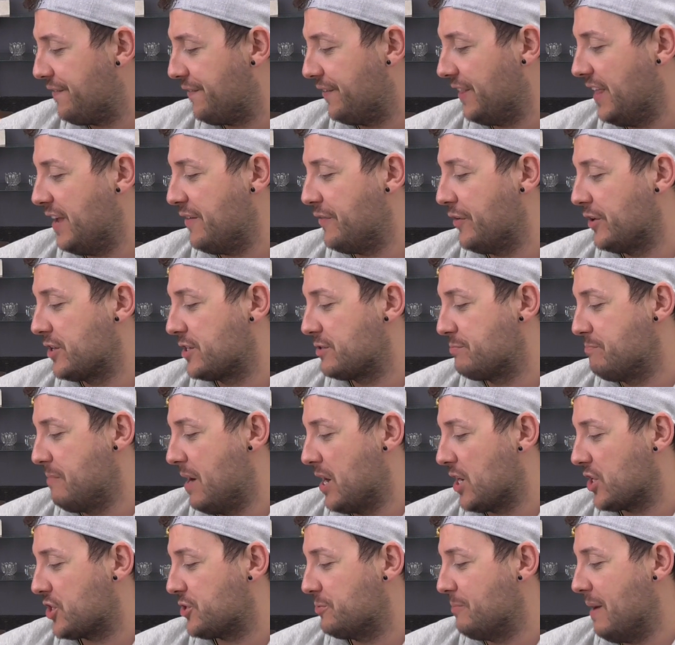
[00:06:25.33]
flavoured
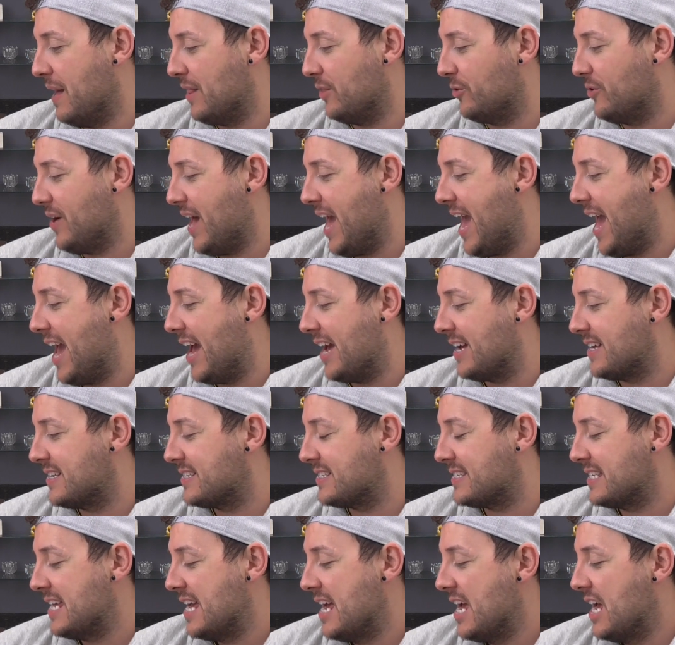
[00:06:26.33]
marshmallow
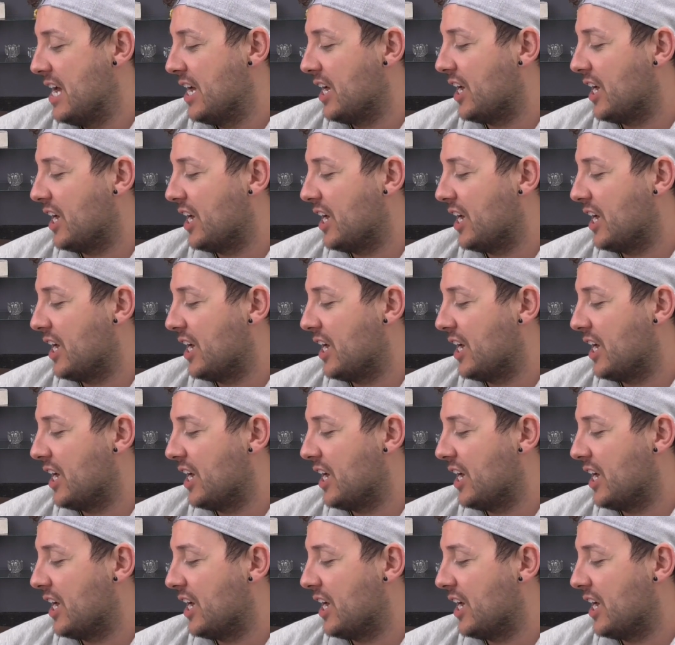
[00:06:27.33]
eggs